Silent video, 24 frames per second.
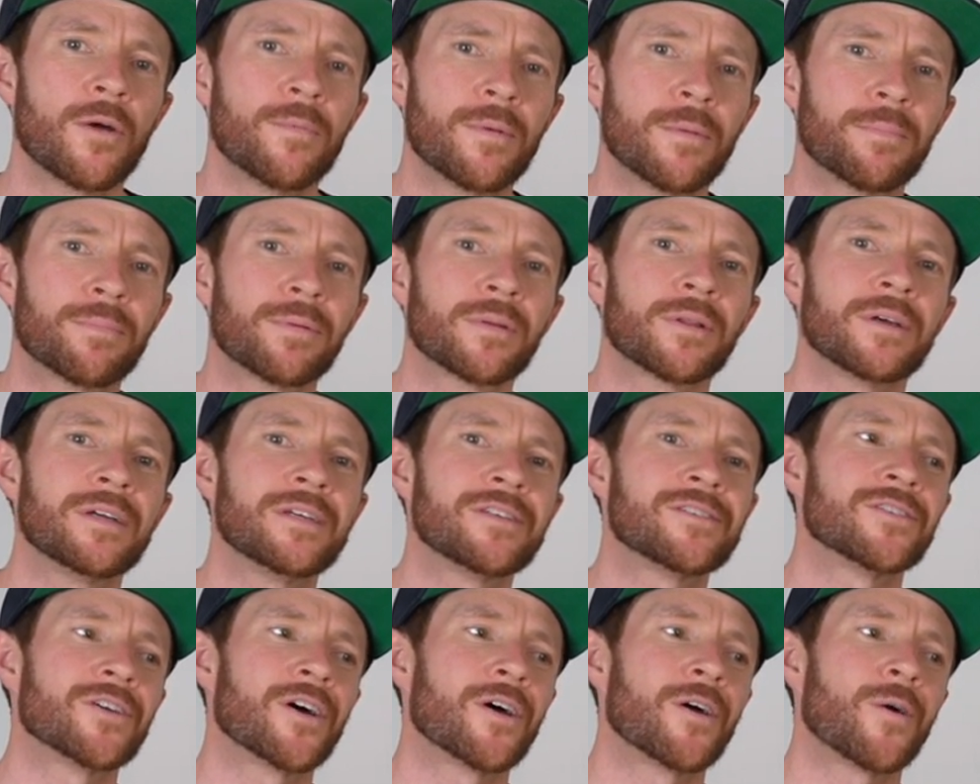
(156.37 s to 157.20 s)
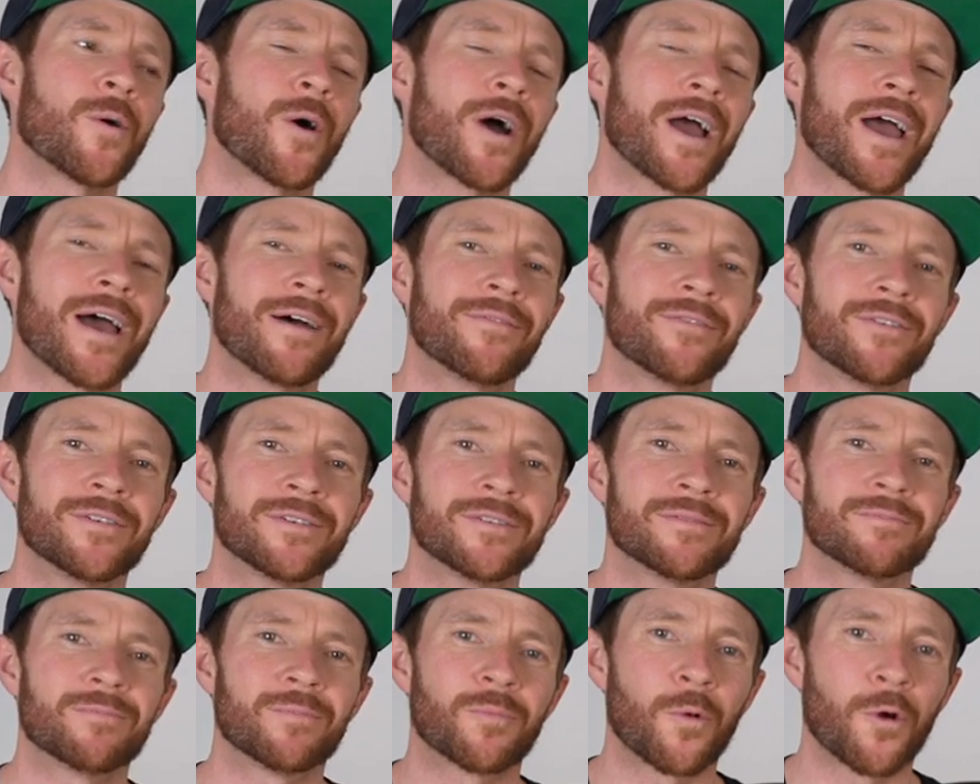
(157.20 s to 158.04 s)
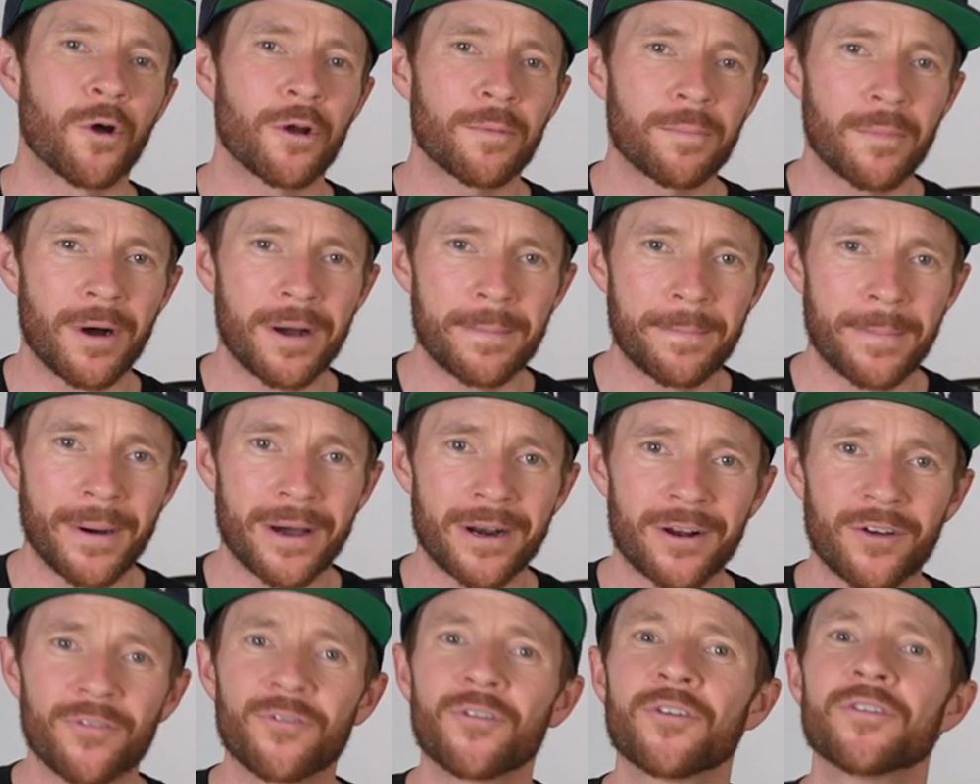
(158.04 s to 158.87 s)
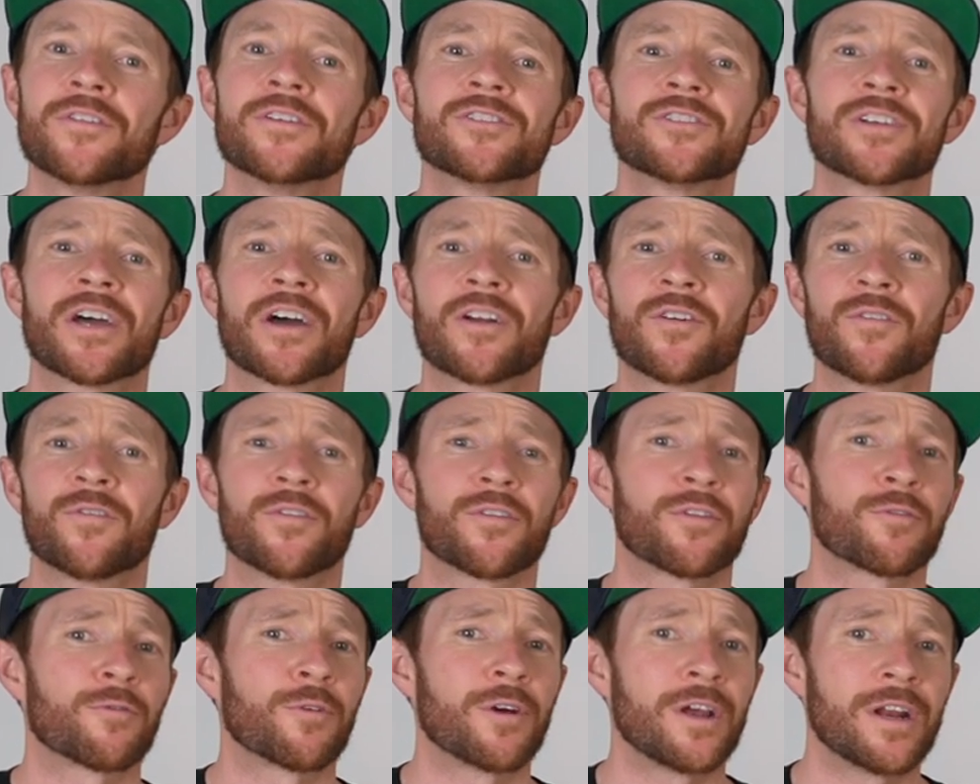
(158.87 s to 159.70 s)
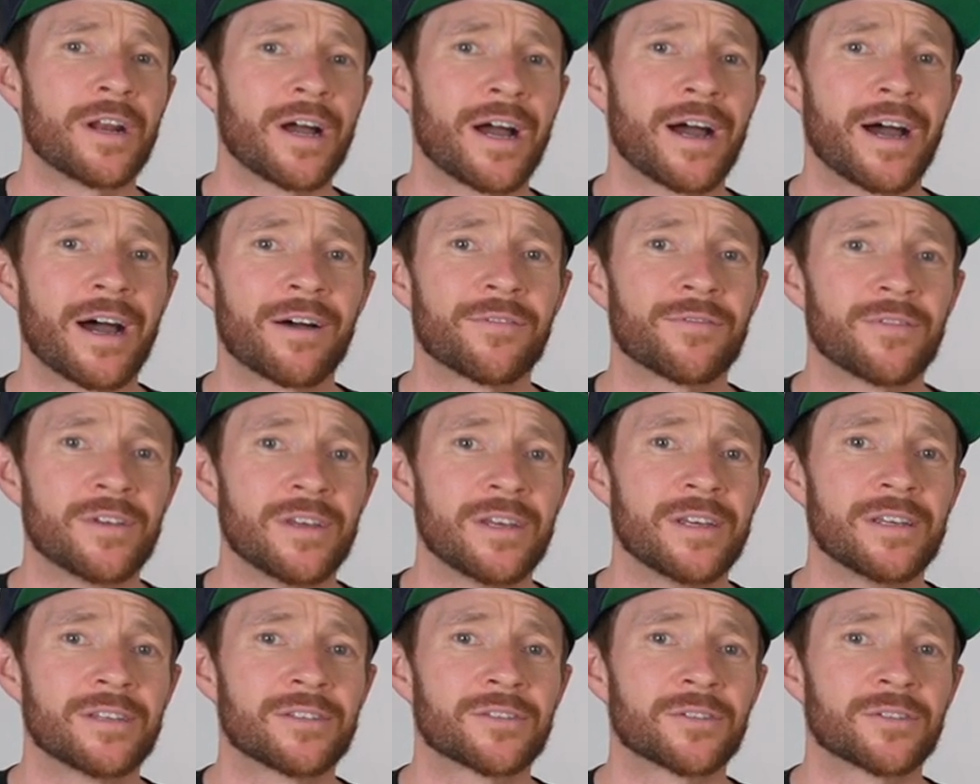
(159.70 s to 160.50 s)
But please know, I haven't worked my butt off on this channel for 3.5 years